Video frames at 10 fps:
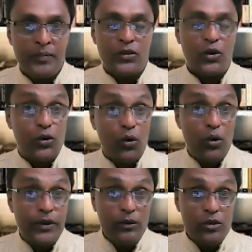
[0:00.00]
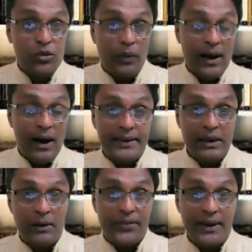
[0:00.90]
So don't use by
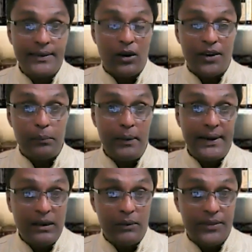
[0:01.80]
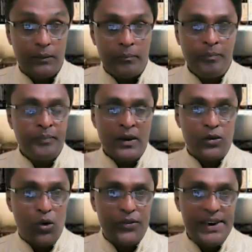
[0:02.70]
hearting method or repeating method.
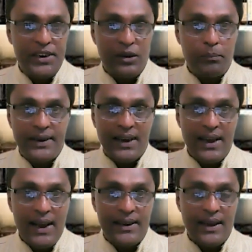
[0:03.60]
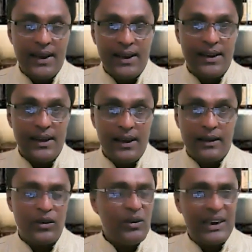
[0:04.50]
Don't try to repeat again and again and
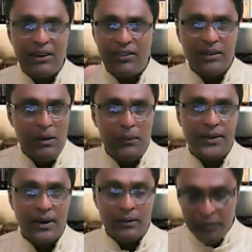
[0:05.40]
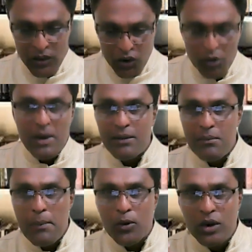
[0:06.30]
again. You will never remember that. You may
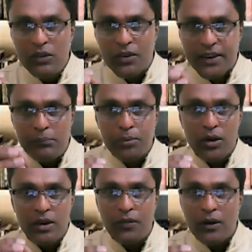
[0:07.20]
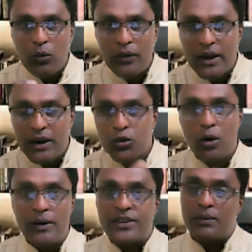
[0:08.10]
remember only for temporary, for 1 or
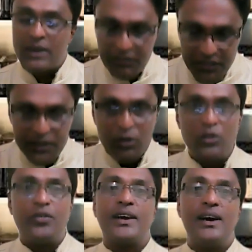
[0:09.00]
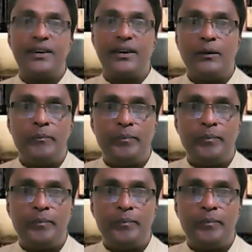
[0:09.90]
2 hours, but after that you will forget it.